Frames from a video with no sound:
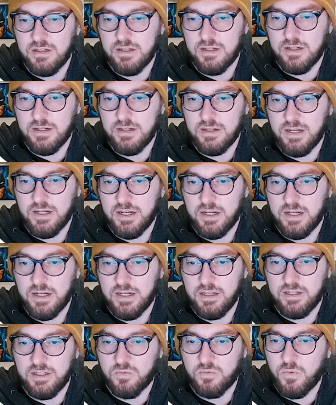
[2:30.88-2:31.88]
its weights
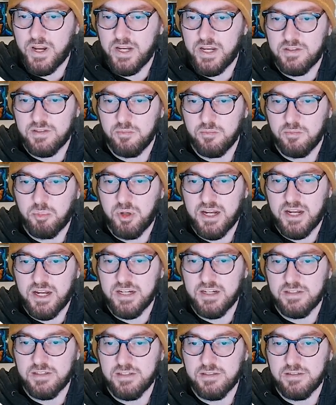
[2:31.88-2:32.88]
and bias,
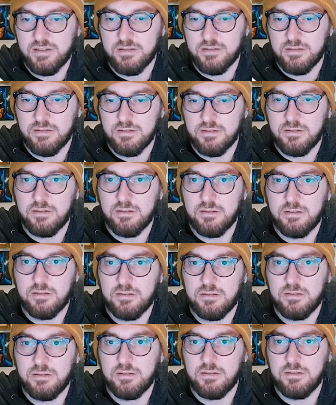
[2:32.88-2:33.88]

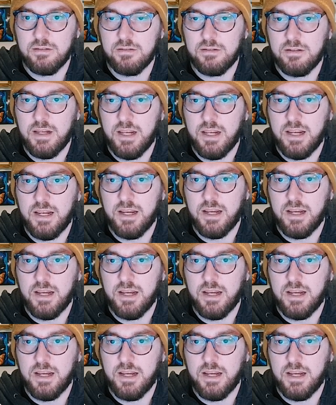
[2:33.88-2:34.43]
and